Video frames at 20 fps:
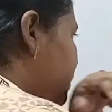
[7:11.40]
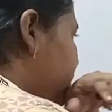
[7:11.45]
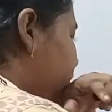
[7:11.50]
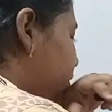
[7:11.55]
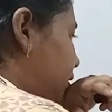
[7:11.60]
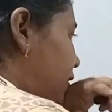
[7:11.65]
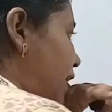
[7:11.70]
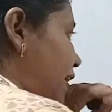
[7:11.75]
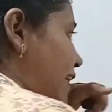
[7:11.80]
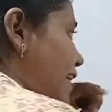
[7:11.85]

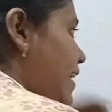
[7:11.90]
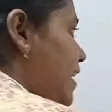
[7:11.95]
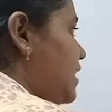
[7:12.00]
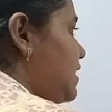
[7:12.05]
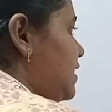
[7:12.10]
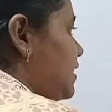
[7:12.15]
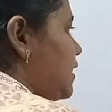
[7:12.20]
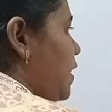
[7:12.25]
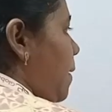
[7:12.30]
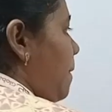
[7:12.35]
So
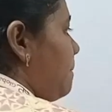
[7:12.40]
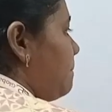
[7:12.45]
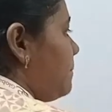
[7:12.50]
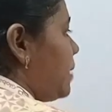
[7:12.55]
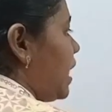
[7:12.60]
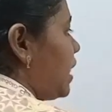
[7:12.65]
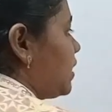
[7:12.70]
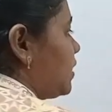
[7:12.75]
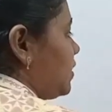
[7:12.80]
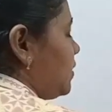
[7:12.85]
next,
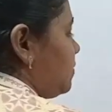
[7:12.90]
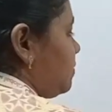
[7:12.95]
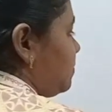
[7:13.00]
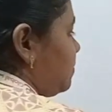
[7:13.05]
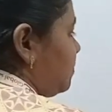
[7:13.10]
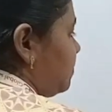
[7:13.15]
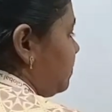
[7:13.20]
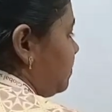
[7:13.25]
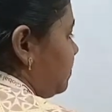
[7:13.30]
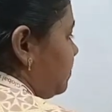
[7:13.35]
bug.
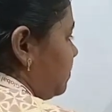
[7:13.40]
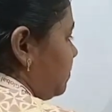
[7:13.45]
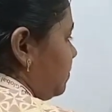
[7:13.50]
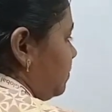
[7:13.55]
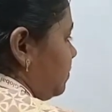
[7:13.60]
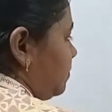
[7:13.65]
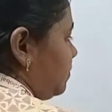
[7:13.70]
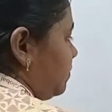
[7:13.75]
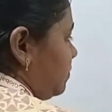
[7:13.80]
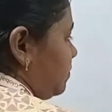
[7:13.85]

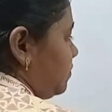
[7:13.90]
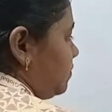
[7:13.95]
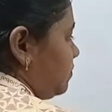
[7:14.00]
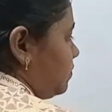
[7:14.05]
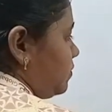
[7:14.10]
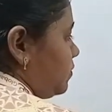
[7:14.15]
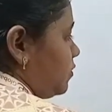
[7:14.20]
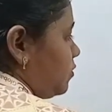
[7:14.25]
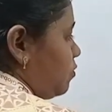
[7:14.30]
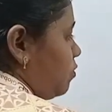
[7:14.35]

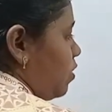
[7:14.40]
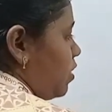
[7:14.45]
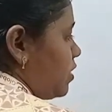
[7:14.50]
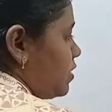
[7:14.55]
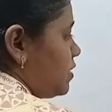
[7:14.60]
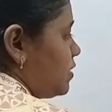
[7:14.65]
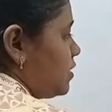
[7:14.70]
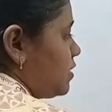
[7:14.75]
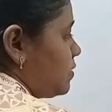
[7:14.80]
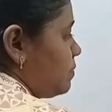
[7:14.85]
What
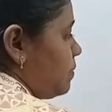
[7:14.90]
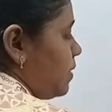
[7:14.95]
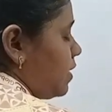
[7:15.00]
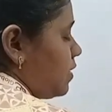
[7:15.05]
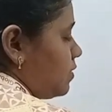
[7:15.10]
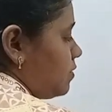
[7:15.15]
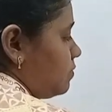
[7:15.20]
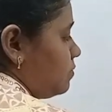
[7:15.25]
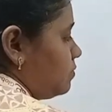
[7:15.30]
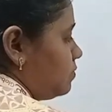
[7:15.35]
is this
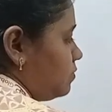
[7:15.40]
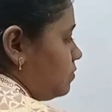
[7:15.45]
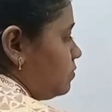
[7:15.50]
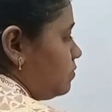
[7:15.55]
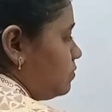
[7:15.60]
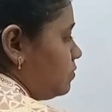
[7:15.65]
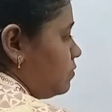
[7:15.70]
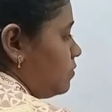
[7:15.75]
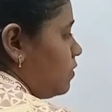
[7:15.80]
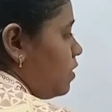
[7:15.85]
bug?
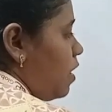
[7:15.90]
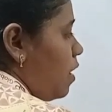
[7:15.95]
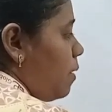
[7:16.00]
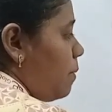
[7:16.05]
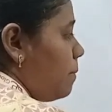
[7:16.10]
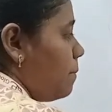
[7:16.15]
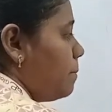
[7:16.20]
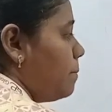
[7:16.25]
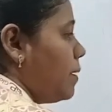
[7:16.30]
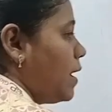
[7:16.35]

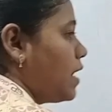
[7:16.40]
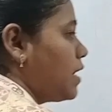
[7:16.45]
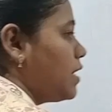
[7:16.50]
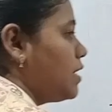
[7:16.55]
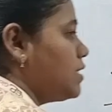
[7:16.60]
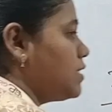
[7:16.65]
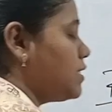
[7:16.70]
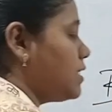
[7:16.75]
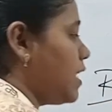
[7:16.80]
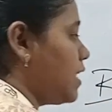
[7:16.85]
Bug
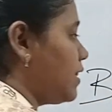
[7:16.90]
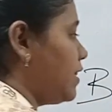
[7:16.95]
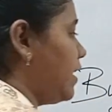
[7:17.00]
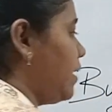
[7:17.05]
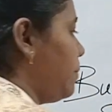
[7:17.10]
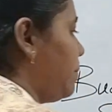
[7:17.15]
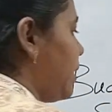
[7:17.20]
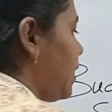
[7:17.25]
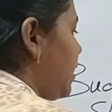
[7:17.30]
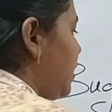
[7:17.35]
is
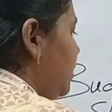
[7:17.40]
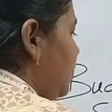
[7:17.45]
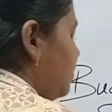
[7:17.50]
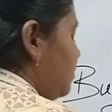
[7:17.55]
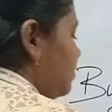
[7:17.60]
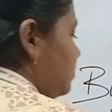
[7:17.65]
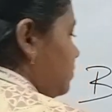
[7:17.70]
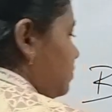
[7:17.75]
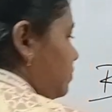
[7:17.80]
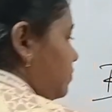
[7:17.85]
nothing but
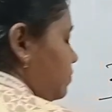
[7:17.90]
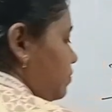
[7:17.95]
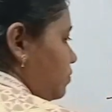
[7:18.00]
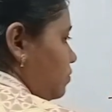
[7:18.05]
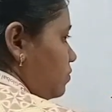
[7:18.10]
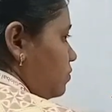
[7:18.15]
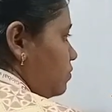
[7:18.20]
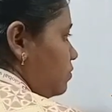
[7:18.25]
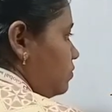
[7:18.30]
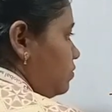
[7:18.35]

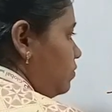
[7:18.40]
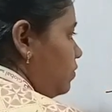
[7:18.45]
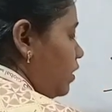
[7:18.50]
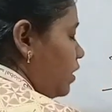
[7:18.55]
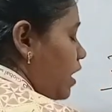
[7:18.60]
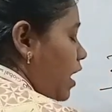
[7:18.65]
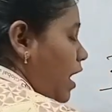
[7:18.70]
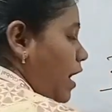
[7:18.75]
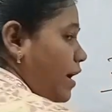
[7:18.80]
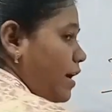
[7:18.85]

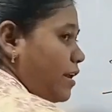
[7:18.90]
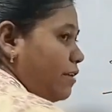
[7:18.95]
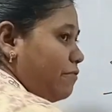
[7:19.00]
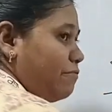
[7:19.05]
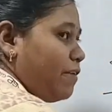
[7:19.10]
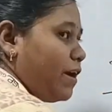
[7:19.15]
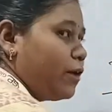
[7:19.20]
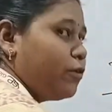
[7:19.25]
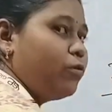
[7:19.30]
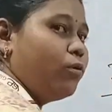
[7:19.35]

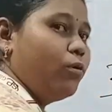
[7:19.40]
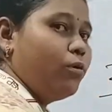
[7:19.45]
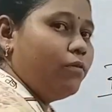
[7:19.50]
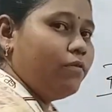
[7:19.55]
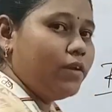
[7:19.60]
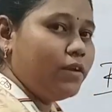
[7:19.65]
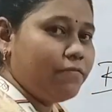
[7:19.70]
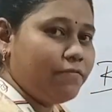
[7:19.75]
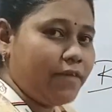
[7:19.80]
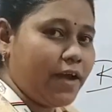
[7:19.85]
defect. Who
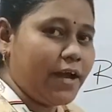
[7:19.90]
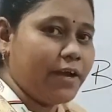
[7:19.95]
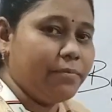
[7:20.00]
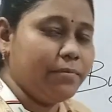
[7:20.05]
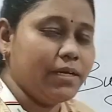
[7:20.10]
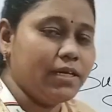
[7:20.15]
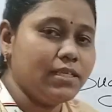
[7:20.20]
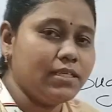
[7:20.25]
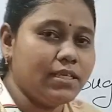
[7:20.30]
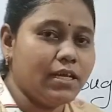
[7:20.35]
will find
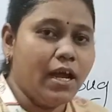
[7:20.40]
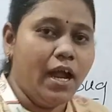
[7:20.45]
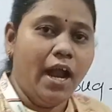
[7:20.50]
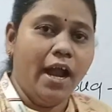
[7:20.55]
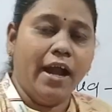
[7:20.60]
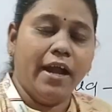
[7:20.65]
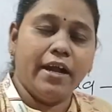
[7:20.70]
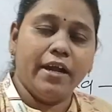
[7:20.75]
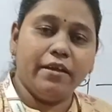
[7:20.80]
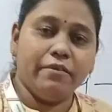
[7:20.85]
means
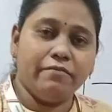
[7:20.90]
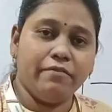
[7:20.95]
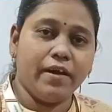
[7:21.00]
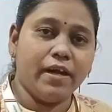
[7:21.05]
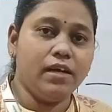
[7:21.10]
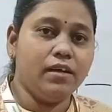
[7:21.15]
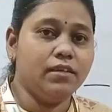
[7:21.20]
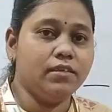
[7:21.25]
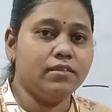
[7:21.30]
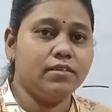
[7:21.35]

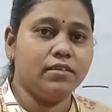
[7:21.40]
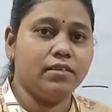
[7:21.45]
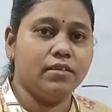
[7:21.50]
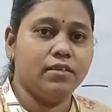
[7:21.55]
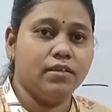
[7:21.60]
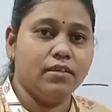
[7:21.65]
defect,